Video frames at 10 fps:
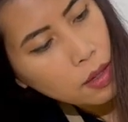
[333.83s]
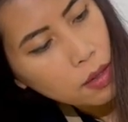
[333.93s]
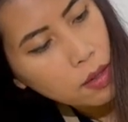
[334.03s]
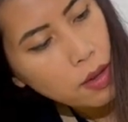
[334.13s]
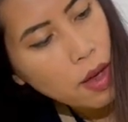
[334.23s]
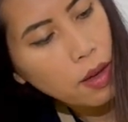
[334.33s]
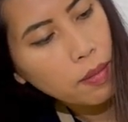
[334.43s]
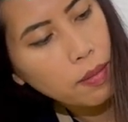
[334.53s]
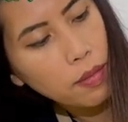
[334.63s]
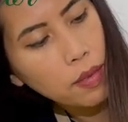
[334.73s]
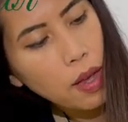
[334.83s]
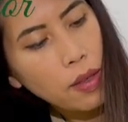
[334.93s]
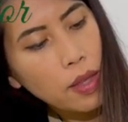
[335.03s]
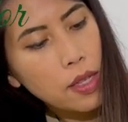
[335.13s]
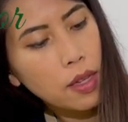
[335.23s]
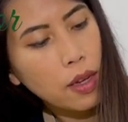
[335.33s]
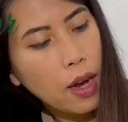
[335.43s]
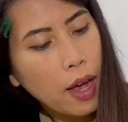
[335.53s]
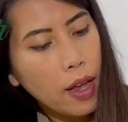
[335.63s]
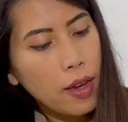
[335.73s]
So yeah, I think that's a good
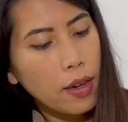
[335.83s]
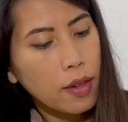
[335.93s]
height.